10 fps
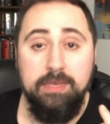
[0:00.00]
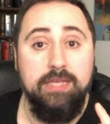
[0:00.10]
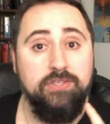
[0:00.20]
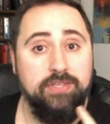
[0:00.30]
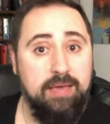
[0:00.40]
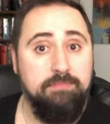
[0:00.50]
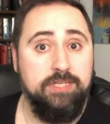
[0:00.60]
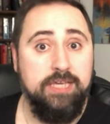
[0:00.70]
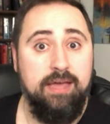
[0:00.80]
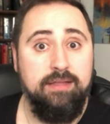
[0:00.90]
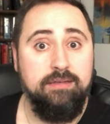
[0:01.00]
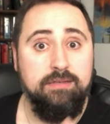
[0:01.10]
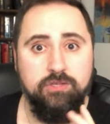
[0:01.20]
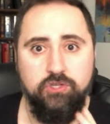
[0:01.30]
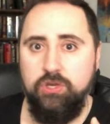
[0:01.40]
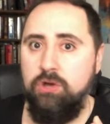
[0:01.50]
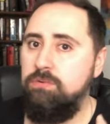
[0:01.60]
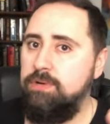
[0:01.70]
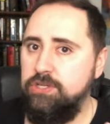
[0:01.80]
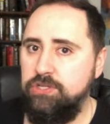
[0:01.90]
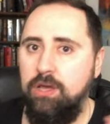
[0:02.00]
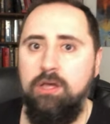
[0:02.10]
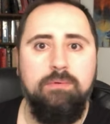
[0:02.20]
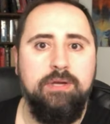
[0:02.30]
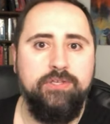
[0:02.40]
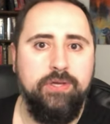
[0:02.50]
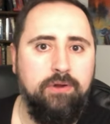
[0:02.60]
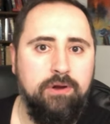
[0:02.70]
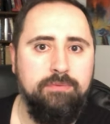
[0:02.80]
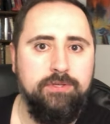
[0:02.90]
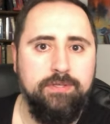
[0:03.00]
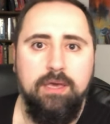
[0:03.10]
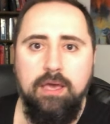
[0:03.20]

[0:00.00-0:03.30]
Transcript: means empty hand, so is always unarmed.